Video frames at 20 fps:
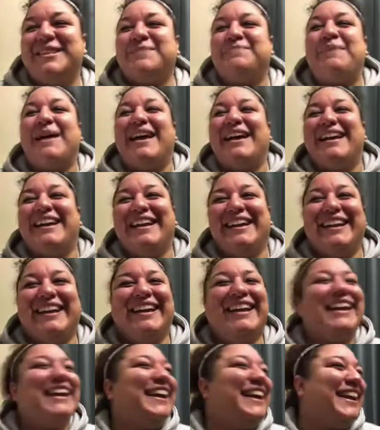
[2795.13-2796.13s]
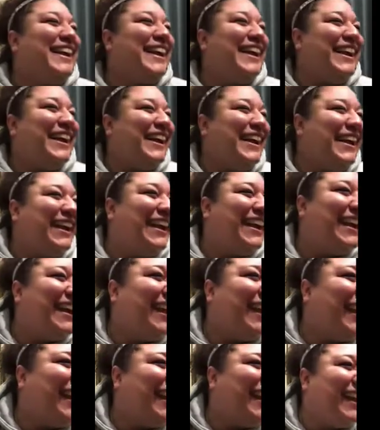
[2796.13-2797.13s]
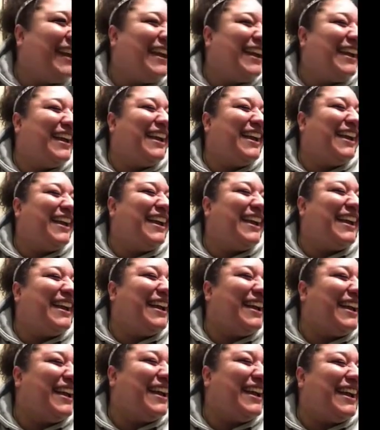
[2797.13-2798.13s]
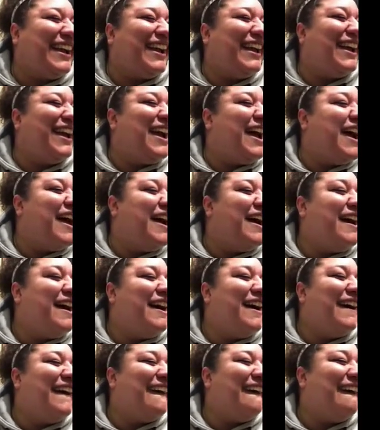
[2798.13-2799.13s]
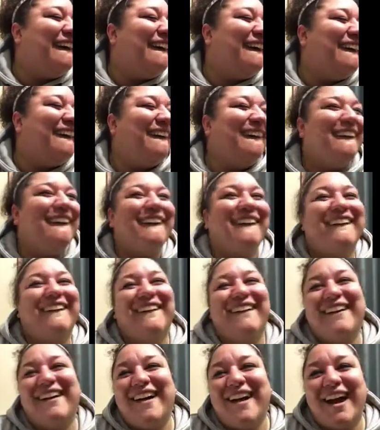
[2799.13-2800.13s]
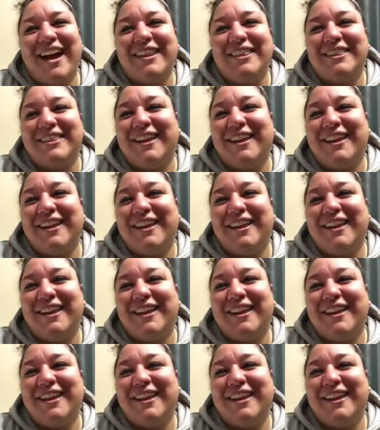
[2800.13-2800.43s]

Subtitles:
I've had lifters do similar things to me, which is I'm always like, oh, I'm like, great, that's awesome, thanks for the